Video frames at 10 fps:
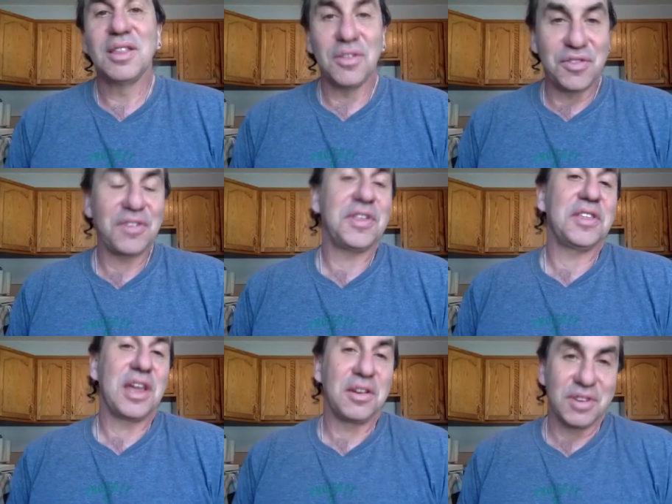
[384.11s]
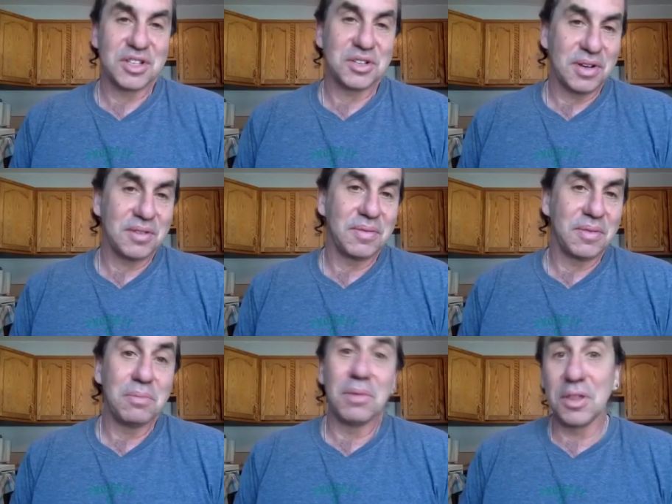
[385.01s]
50th anniversary of
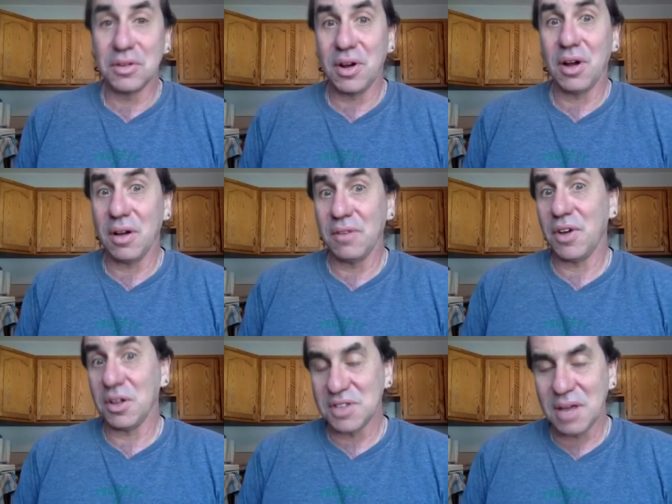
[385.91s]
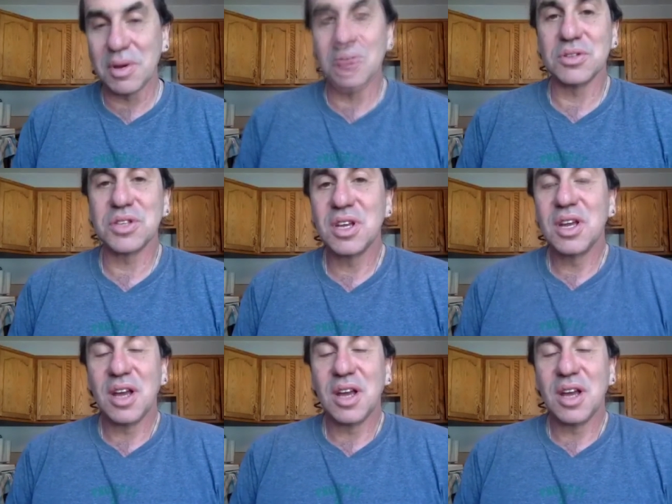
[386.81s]
the mother of all demos,